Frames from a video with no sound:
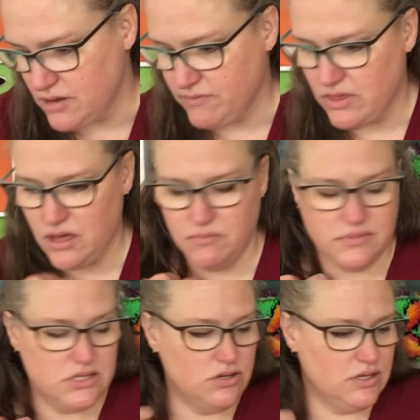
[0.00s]
of them
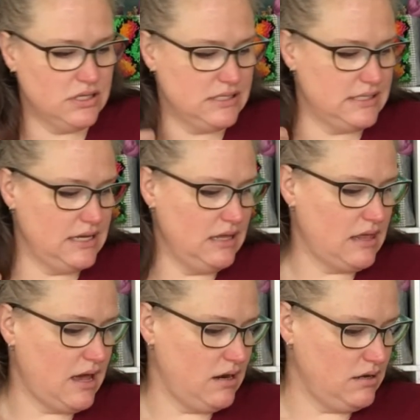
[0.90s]
so you can see
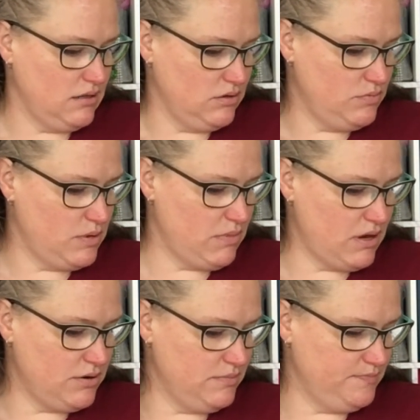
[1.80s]
that a little bit
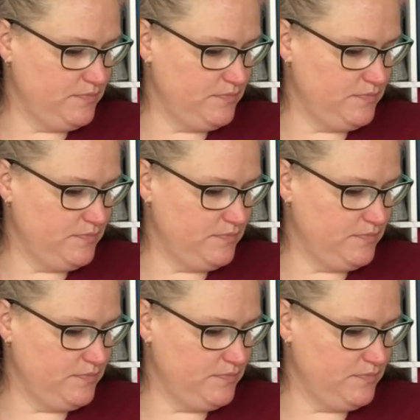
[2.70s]
better.